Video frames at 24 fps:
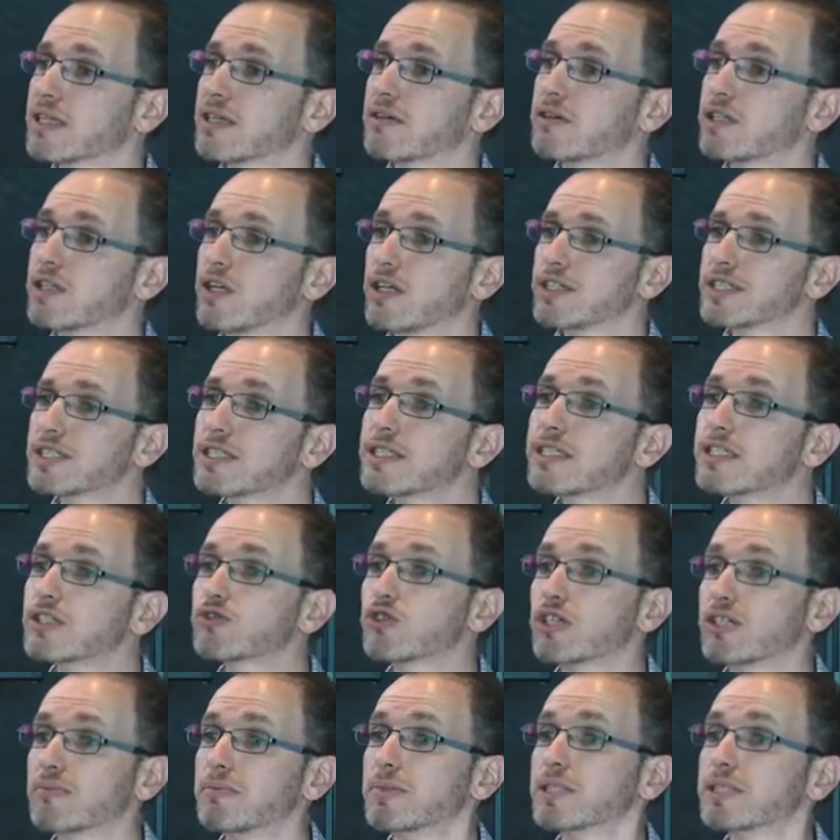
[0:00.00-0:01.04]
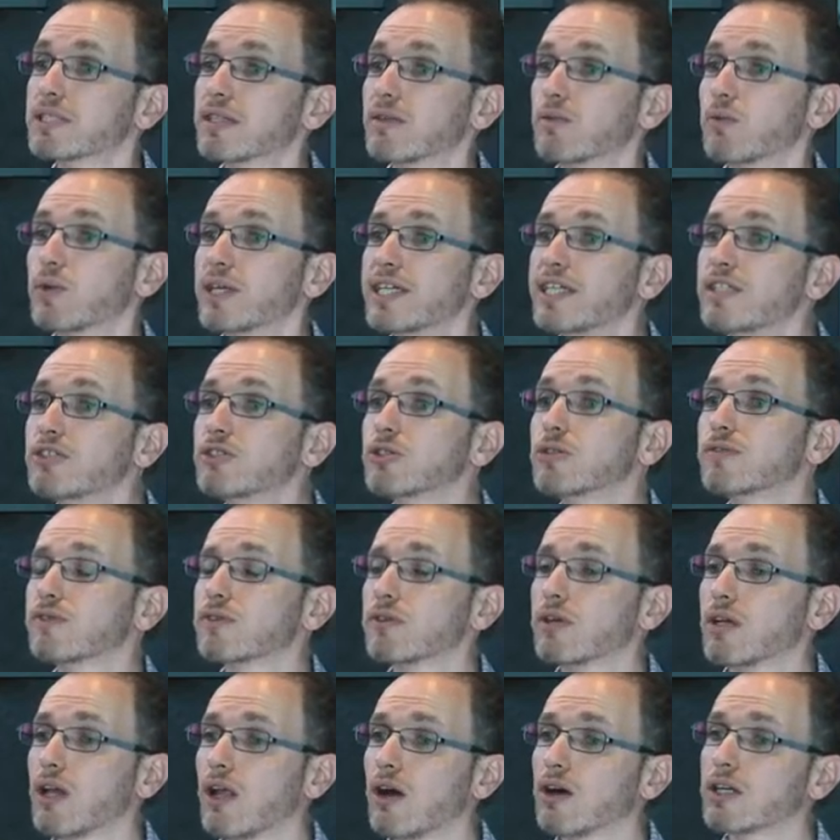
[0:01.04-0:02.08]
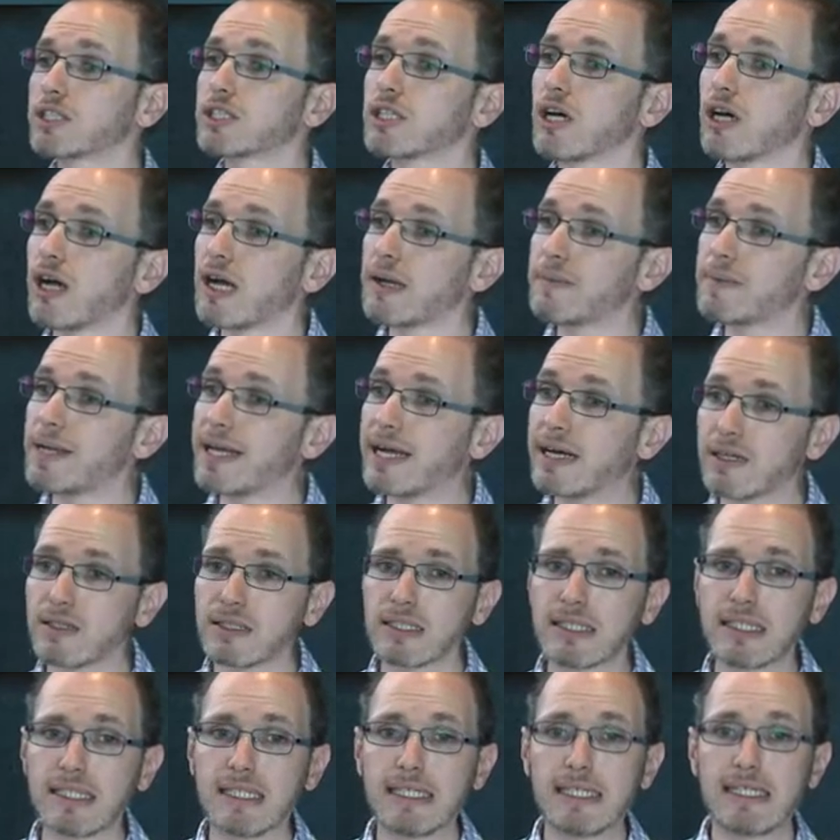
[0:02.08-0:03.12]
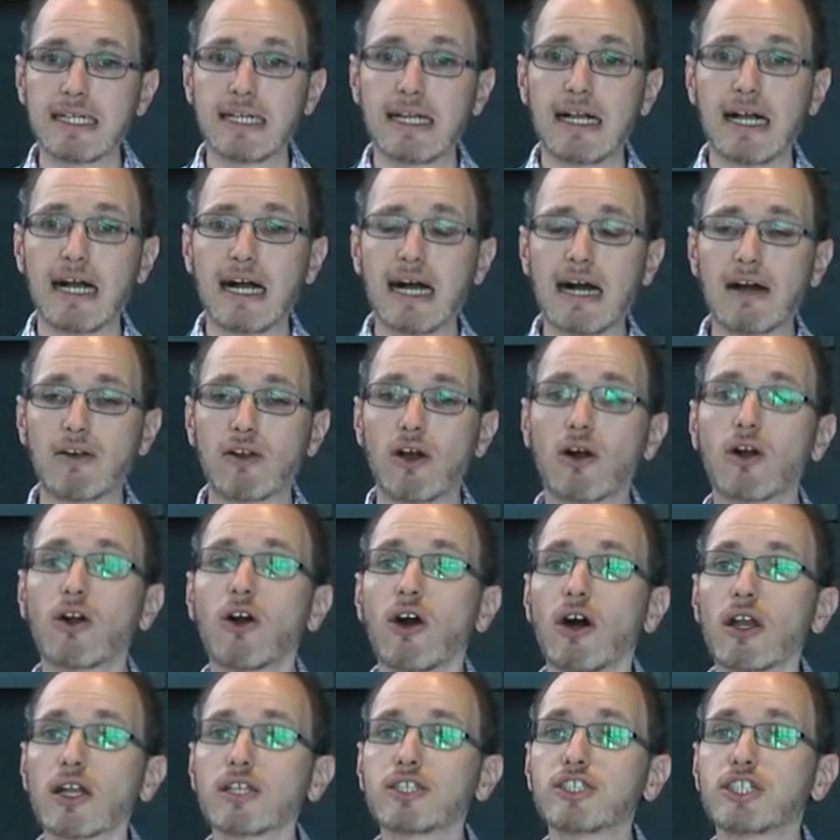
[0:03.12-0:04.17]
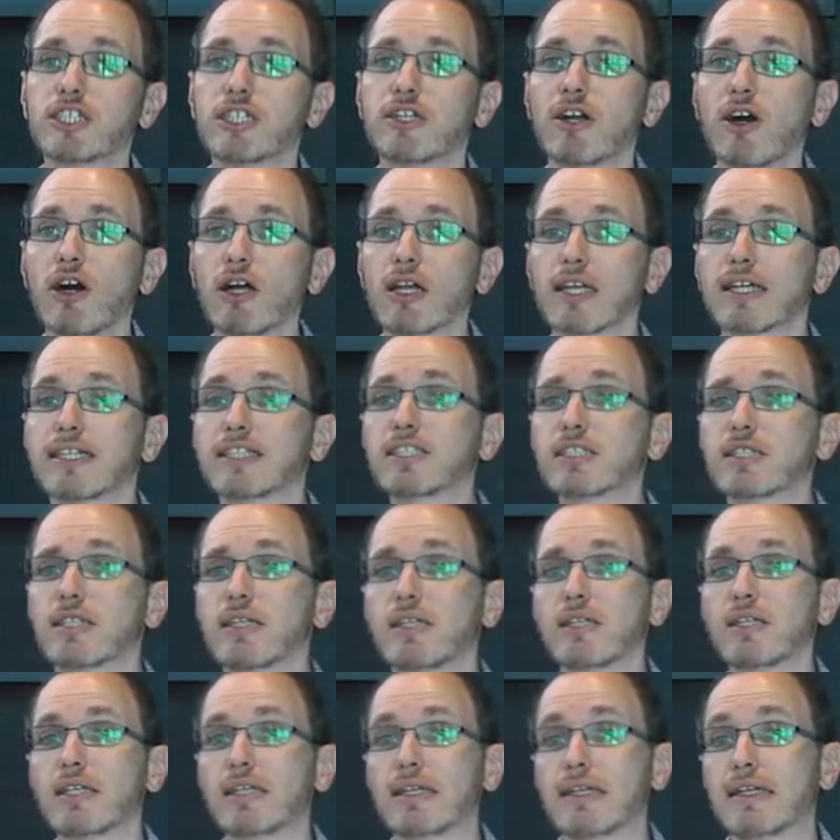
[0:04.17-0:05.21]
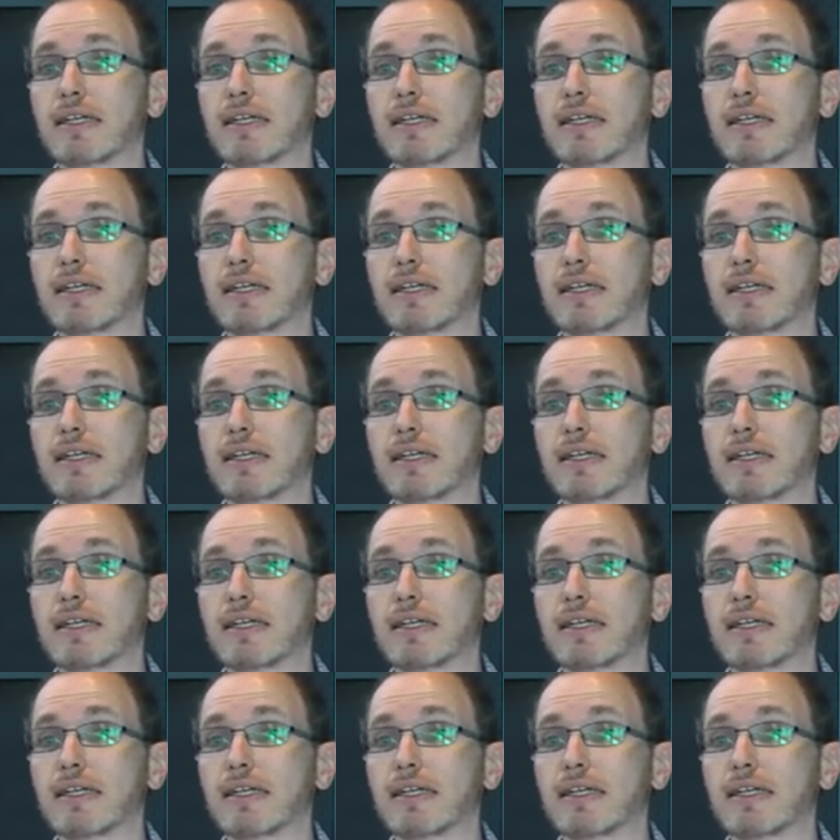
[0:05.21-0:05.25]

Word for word: theranostic treatments that we do for a long time now, our oncology colleagues